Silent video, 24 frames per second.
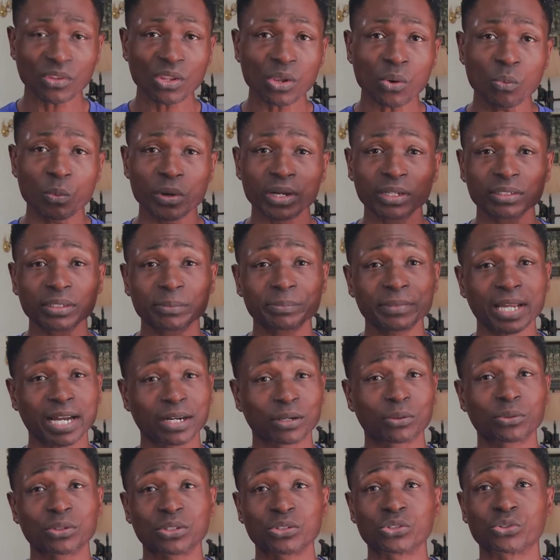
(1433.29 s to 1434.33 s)
Well, I'm
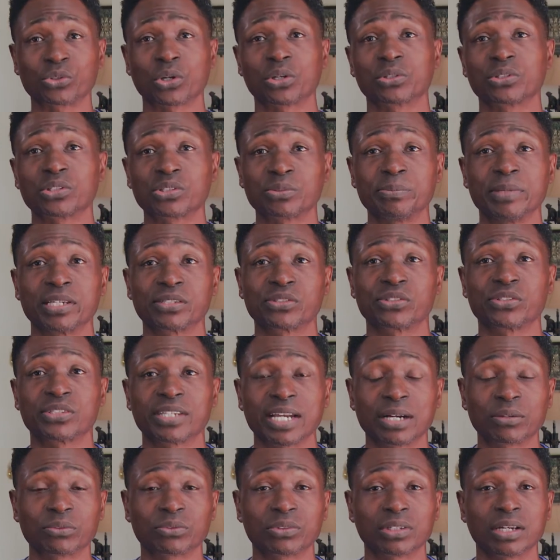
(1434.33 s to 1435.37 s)
not going to draw this message
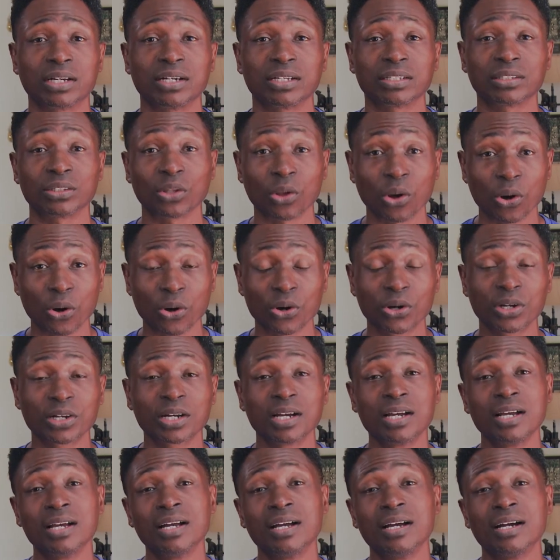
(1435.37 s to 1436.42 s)
out uh, long.
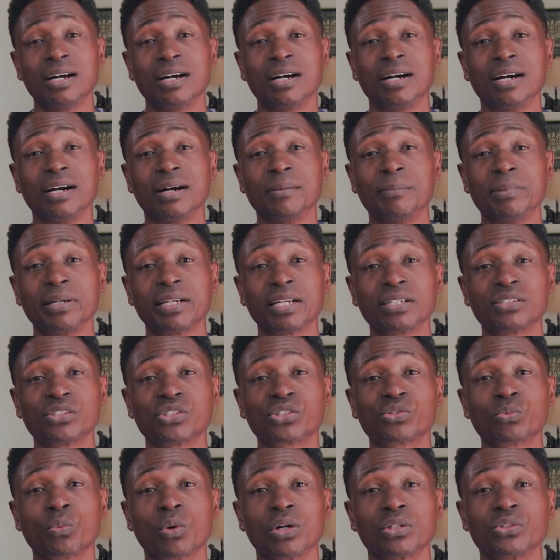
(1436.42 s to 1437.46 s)
Uh, but I
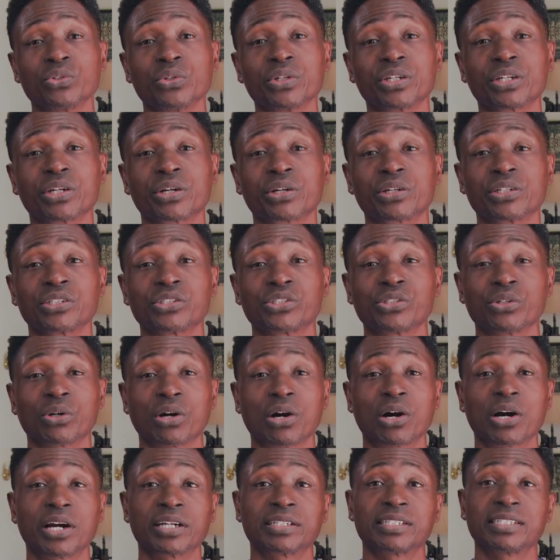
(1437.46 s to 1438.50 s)
just want to encourage your
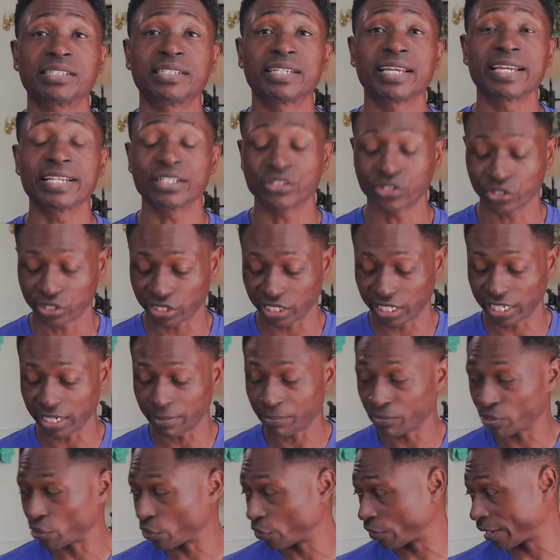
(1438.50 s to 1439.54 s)
heart today to
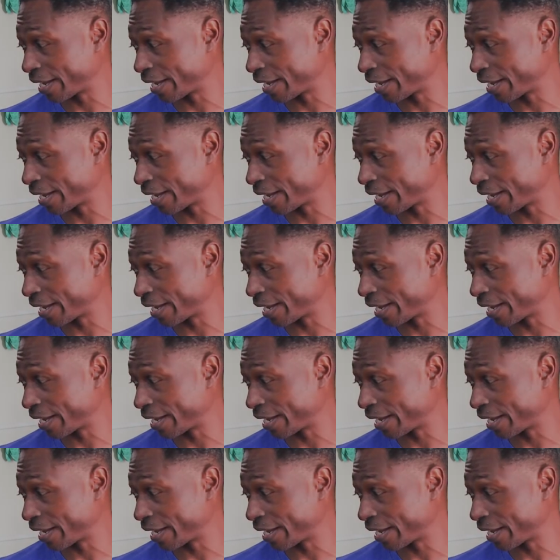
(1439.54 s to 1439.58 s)
keep your